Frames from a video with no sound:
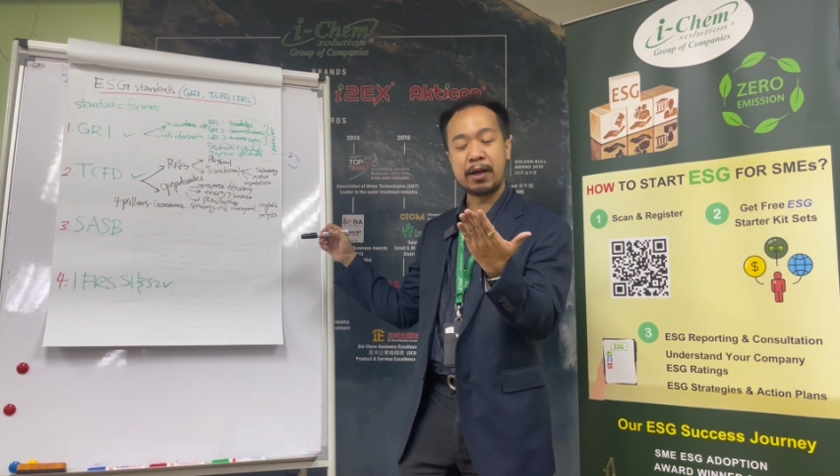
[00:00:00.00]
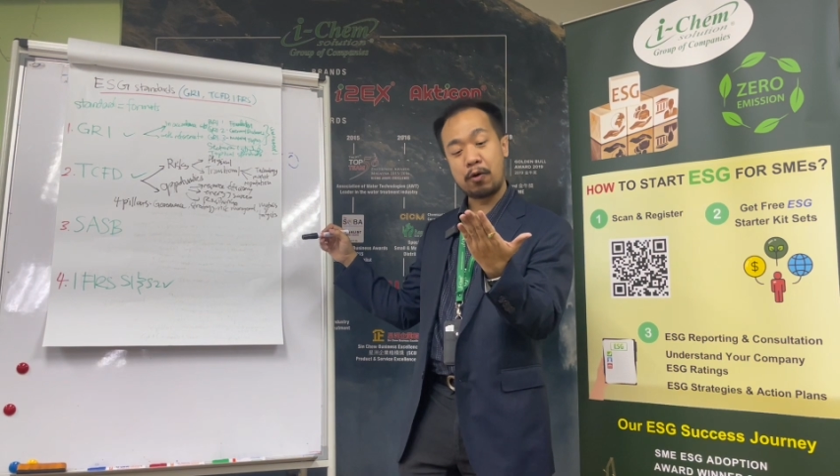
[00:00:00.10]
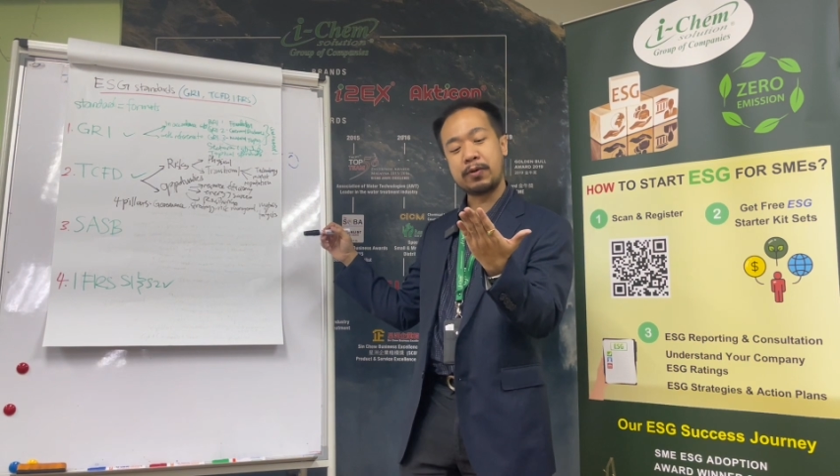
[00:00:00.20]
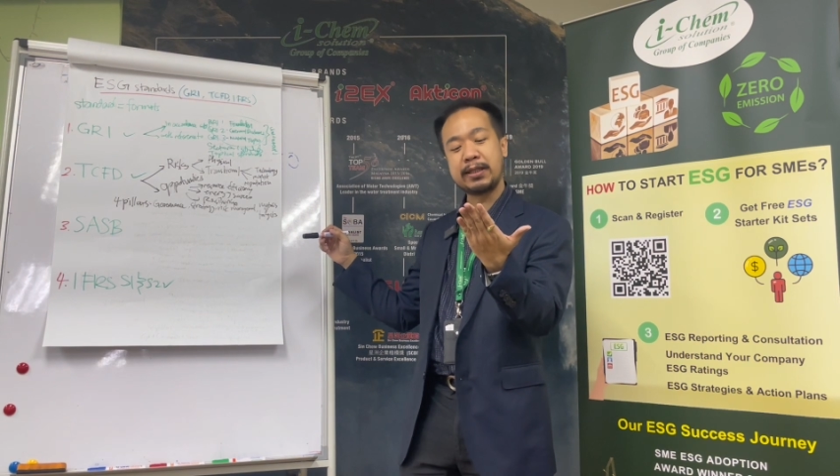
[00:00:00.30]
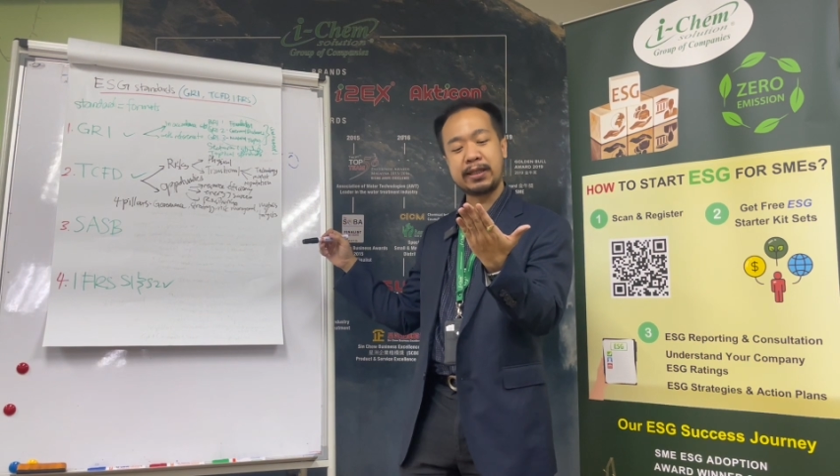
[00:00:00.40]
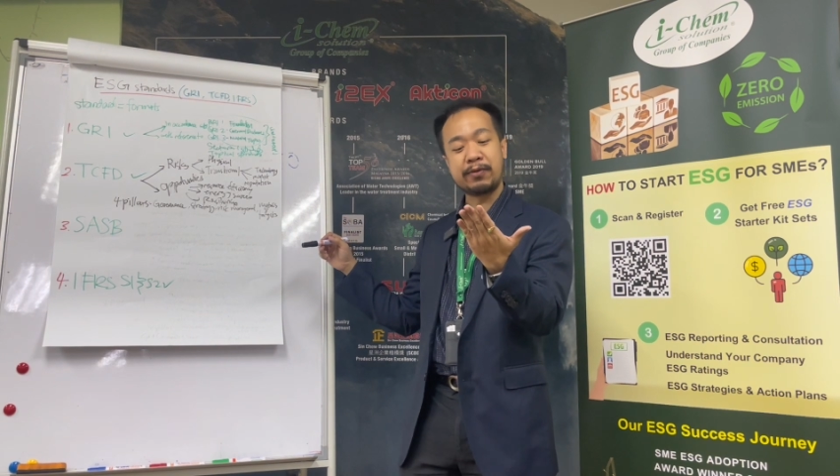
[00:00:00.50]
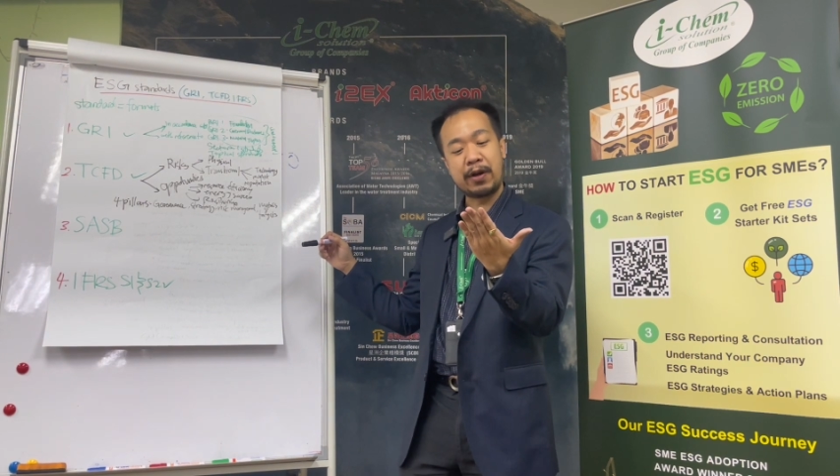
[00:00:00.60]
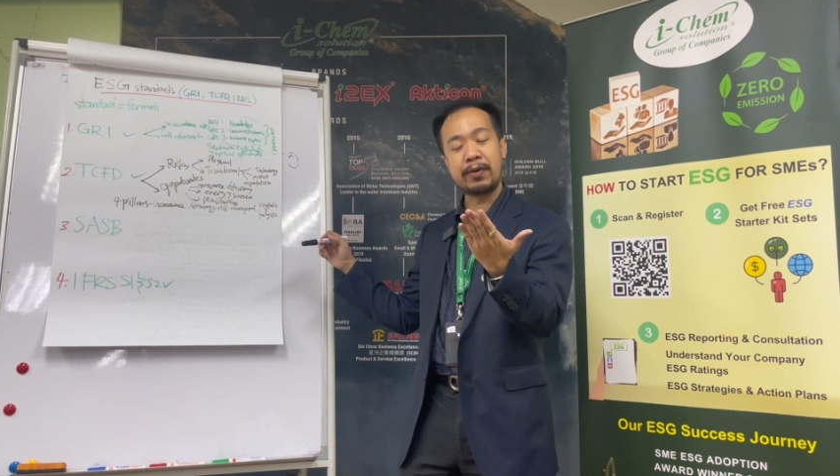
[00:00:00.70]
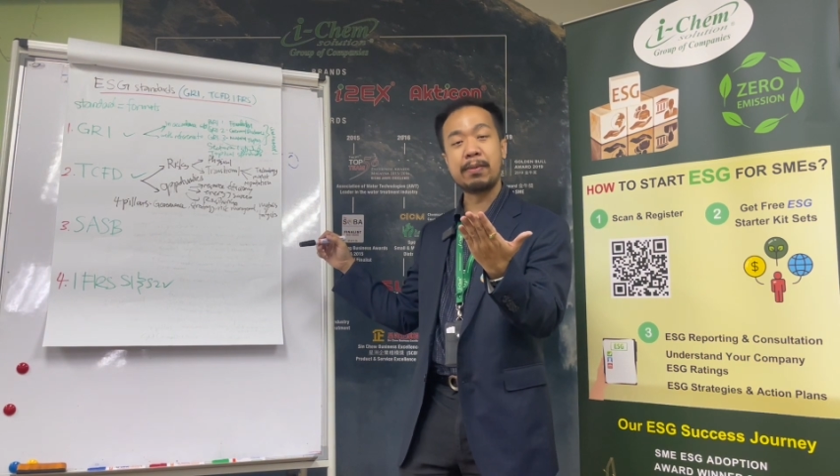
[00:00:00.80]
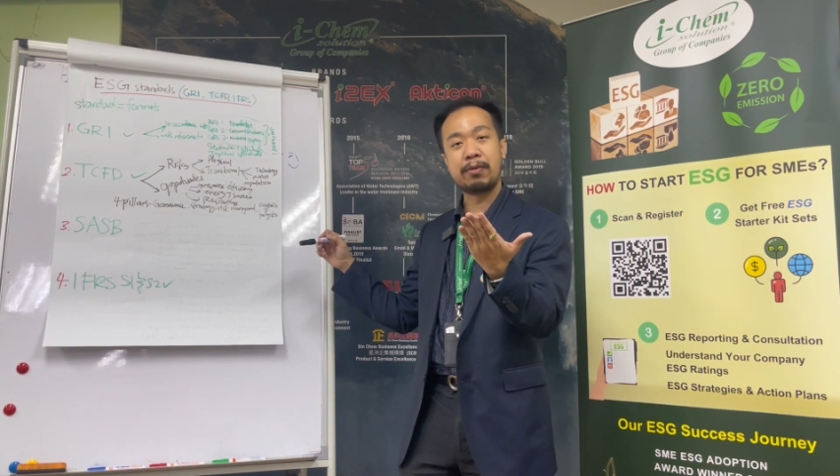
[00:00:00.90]
oh, this is
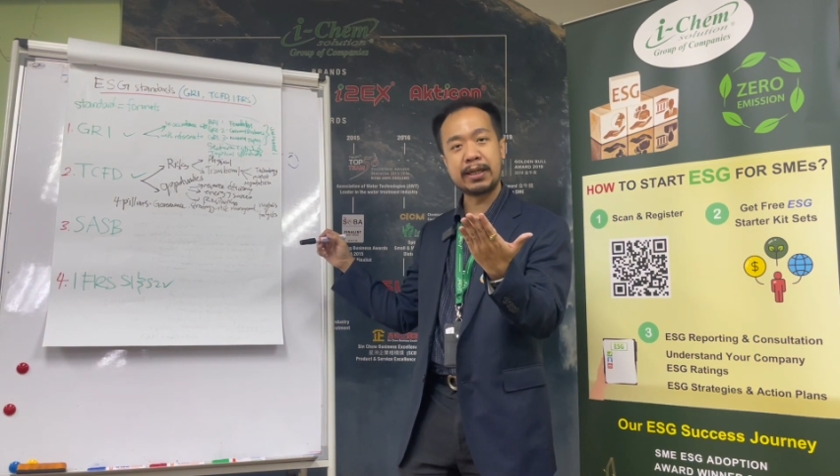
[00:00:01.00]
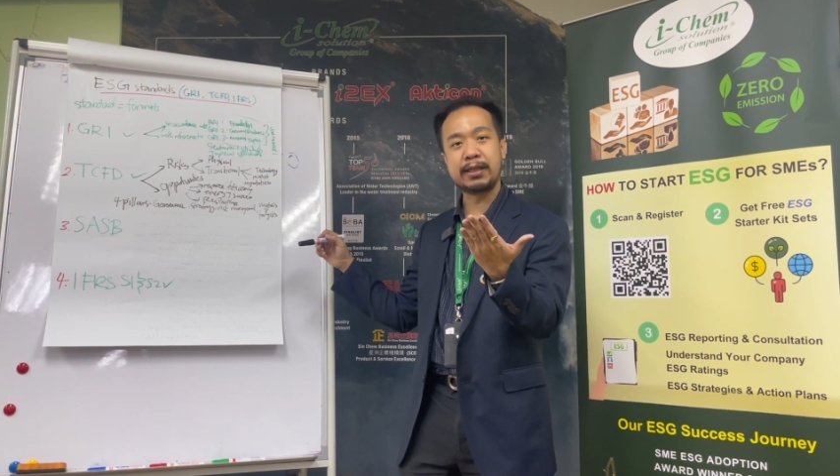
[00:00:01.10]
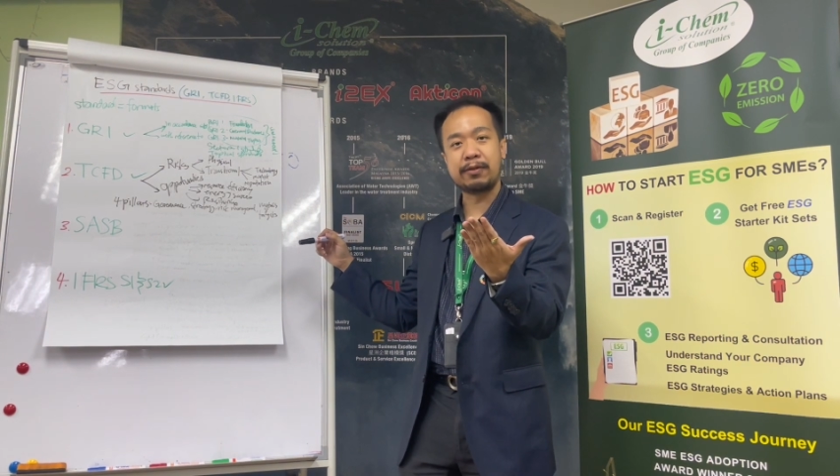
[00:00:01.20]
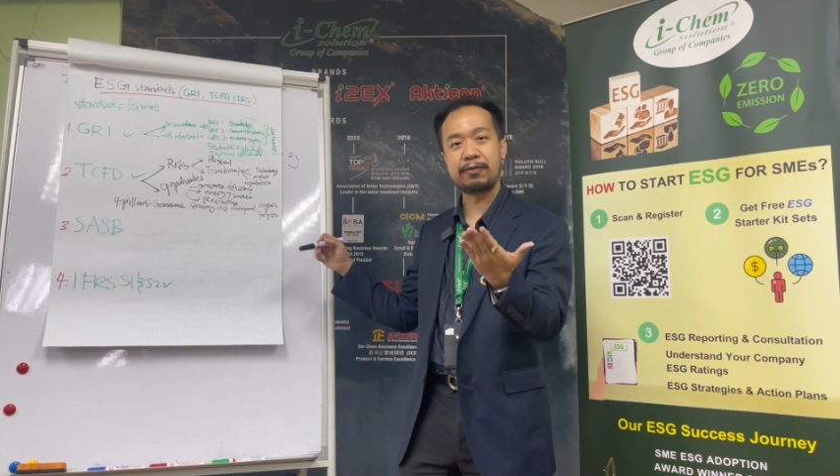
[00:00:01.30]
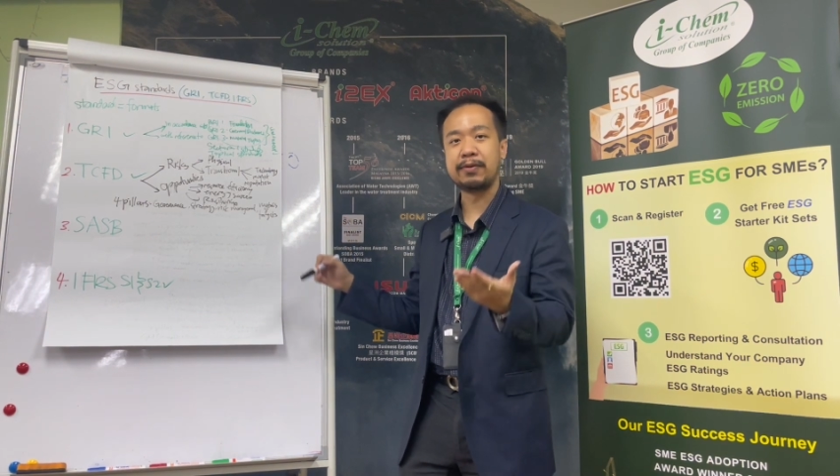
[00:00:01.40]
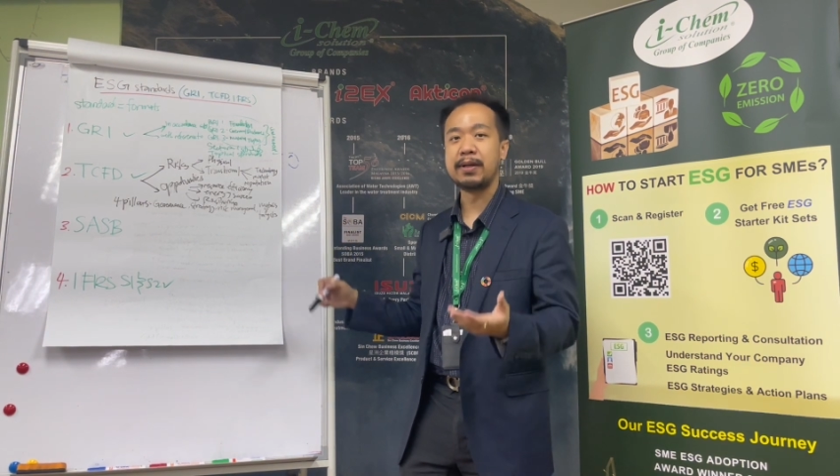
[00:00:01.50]
very impressive.